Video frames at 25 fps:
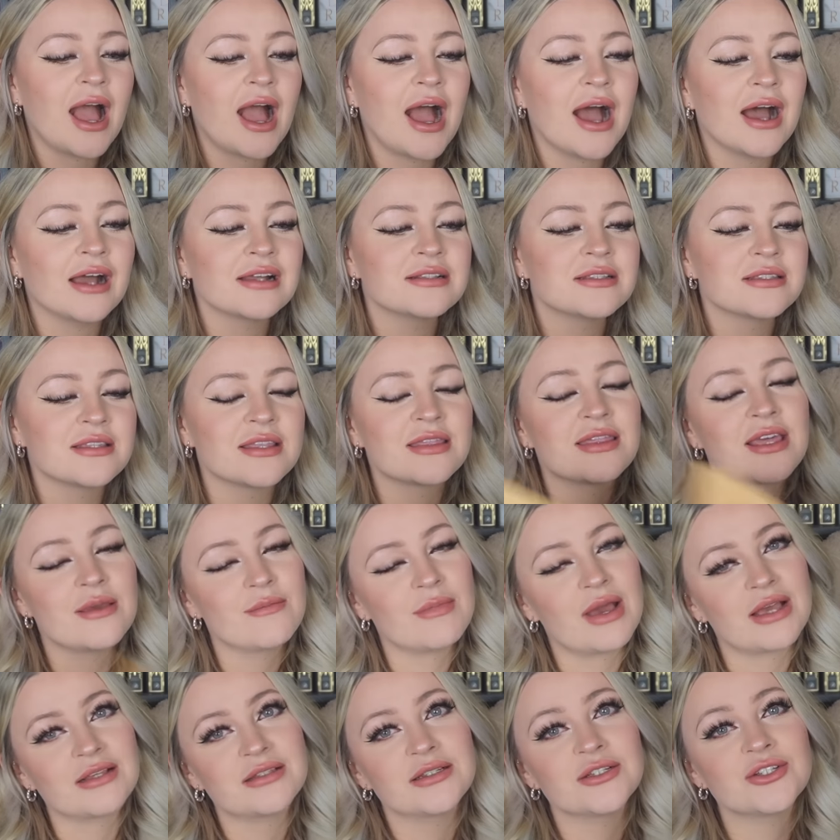And the
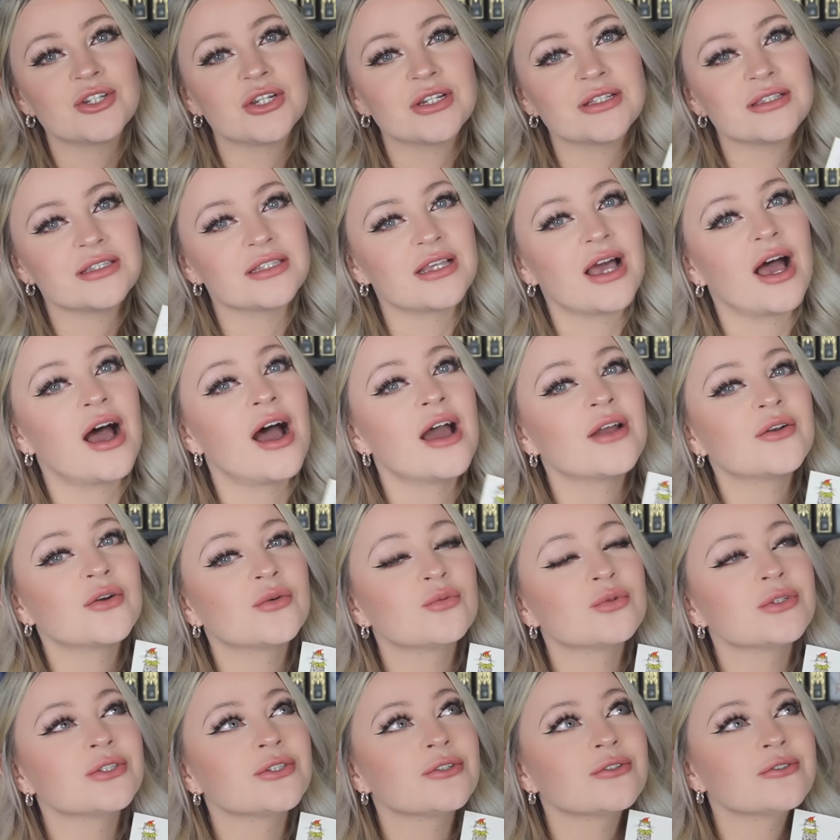message inside
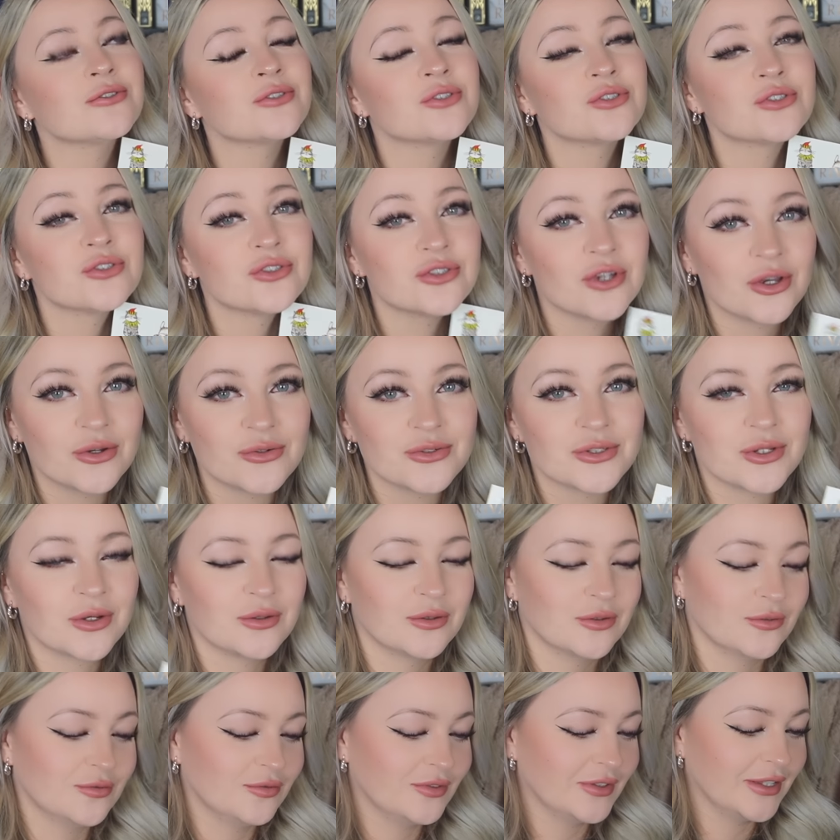was so, so
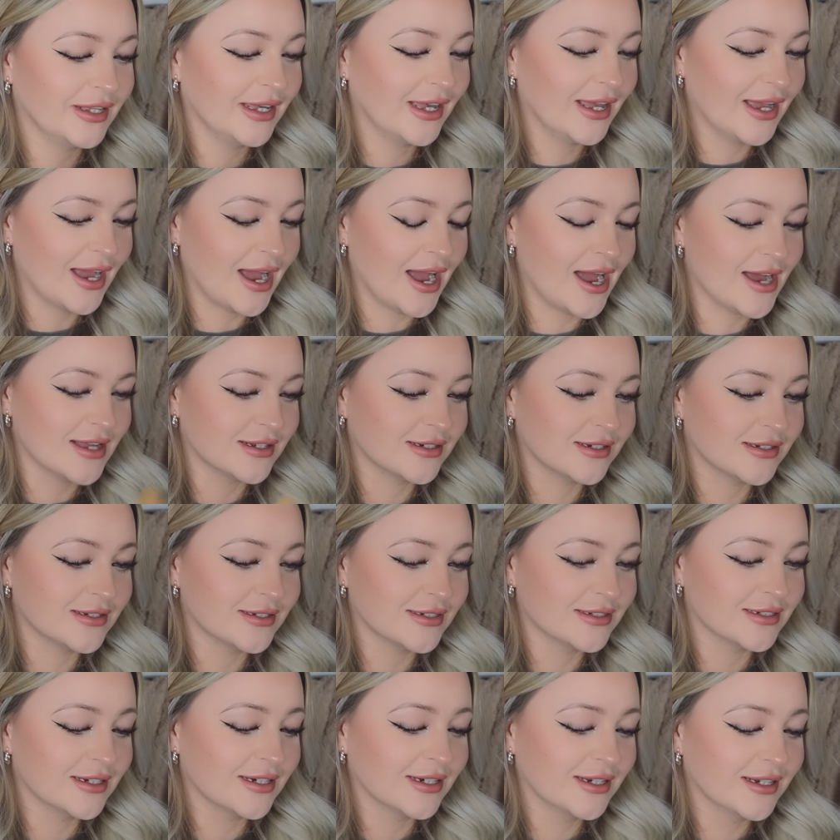lovely
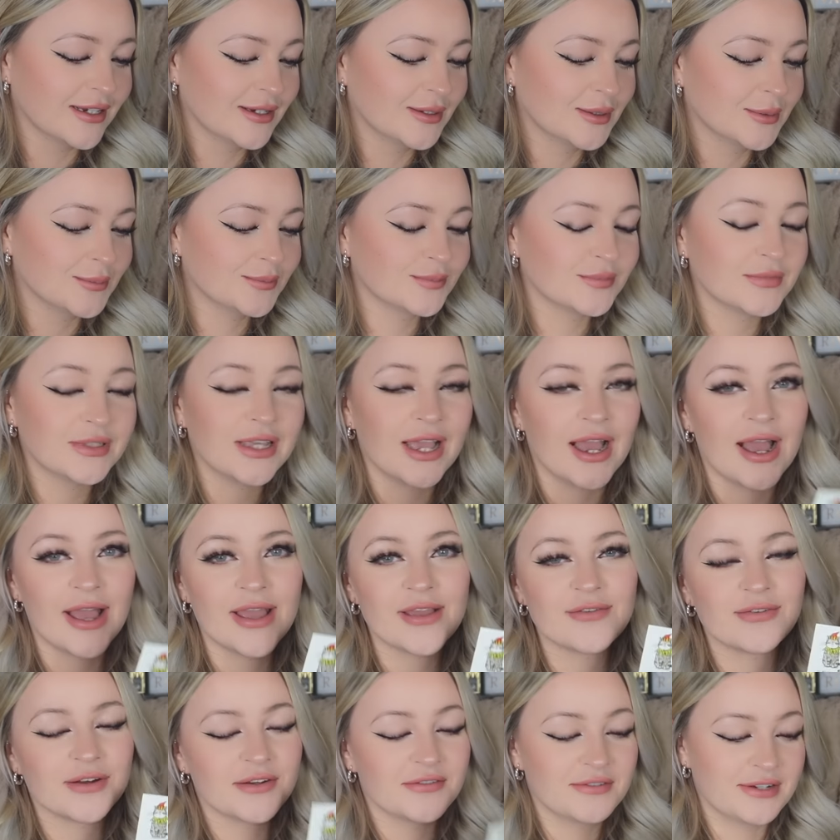and yeah,
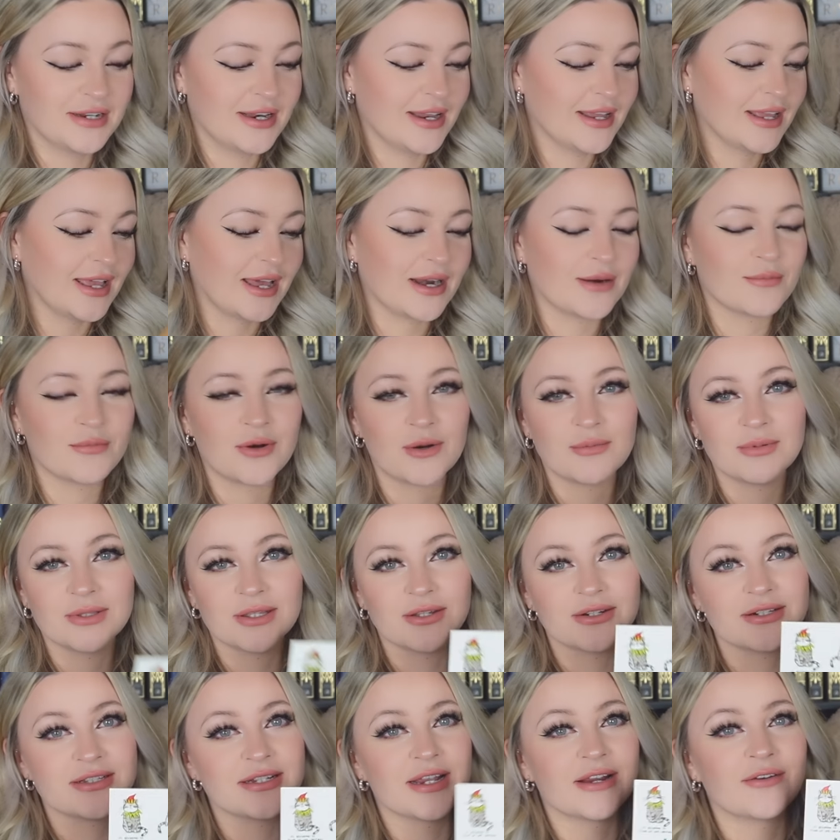if I read it again, I'm probably
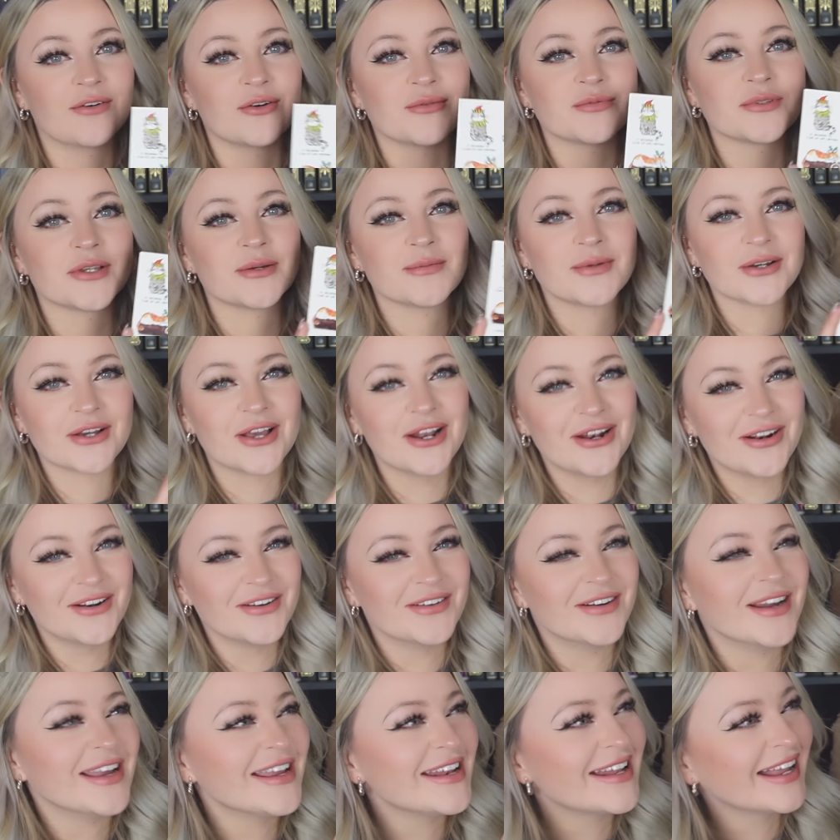going to tear up, so I'm not going
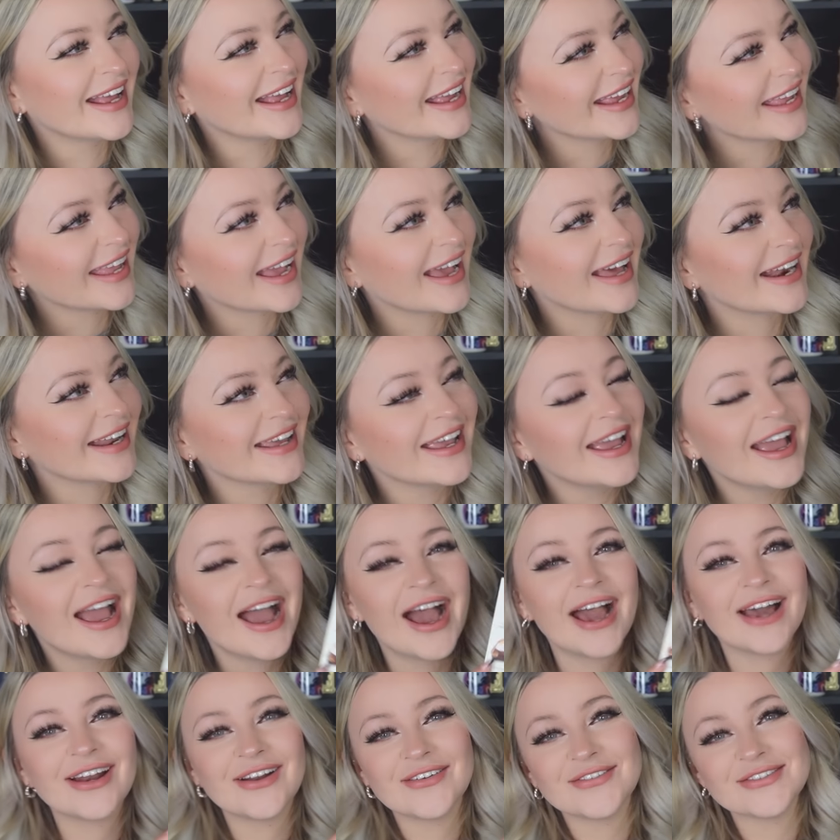to read it again.
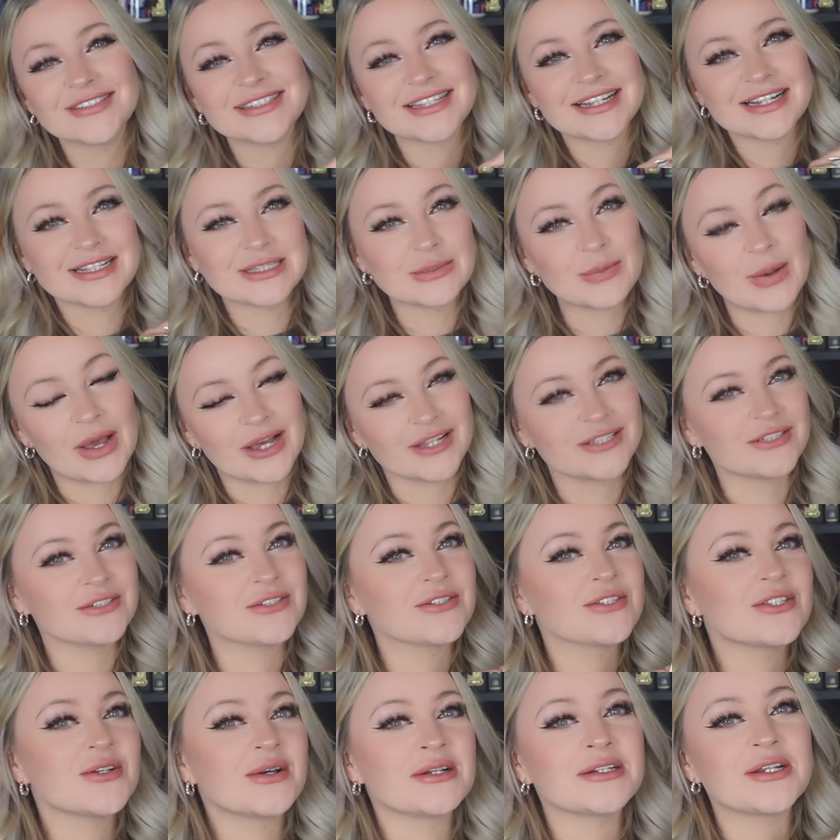And obviously it's
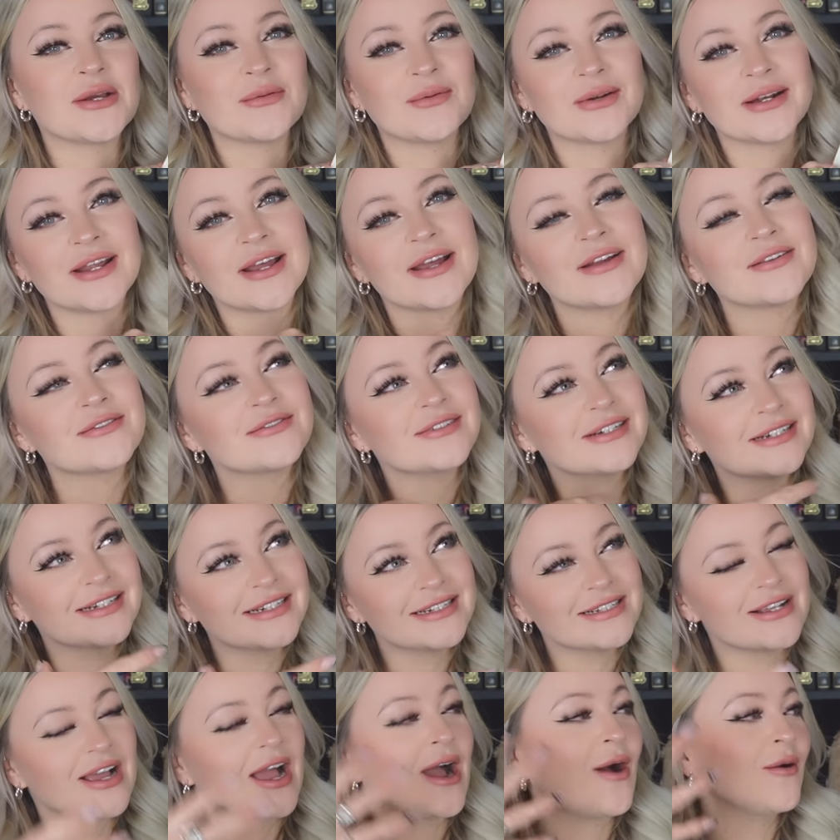personal, so I don't want to read
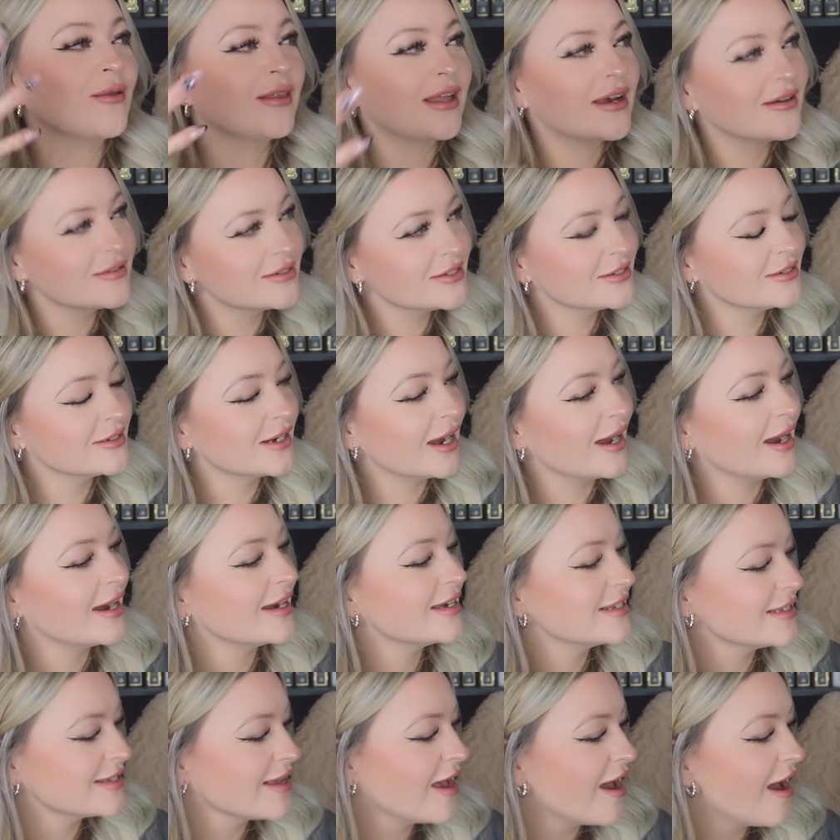it out loud to you
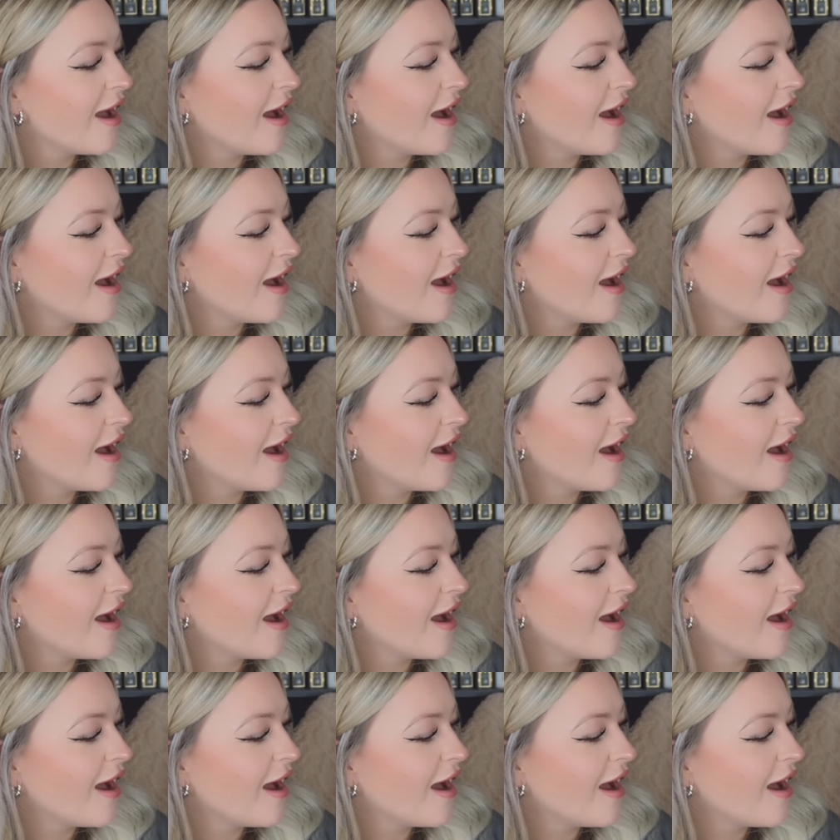guys.